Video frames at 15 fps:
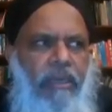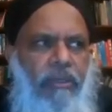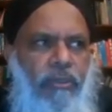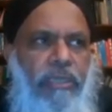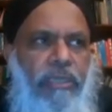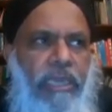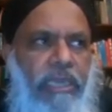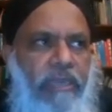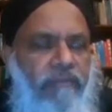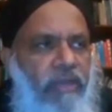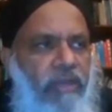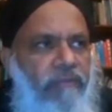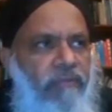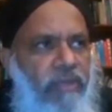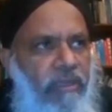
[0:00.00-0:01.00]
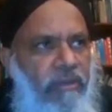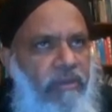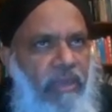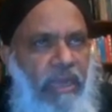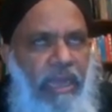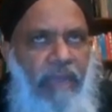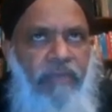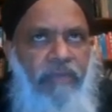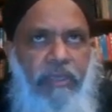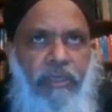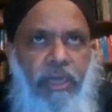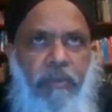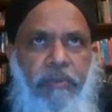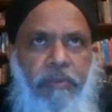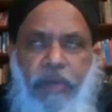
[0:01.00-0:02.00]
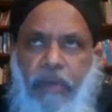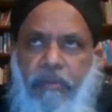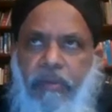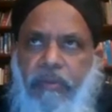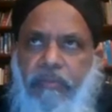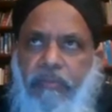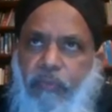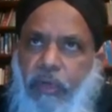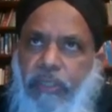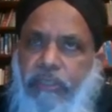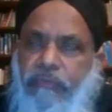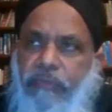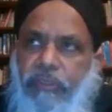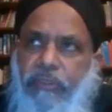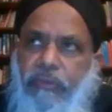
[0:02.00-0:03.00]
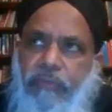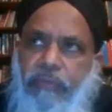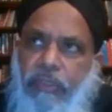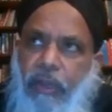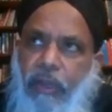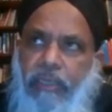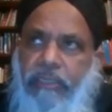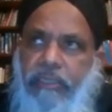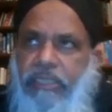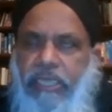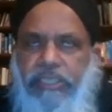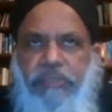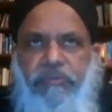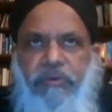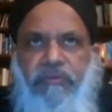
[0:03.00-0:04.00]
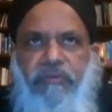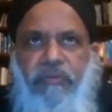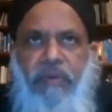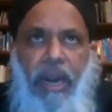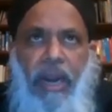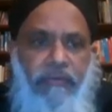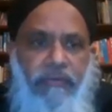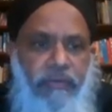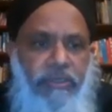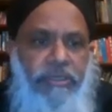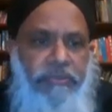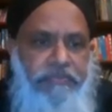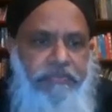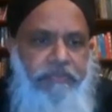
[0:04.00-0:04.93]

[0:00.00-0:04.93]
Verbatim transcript: Today, when we have economic problem, what do we do? We call in the expert from Harvard.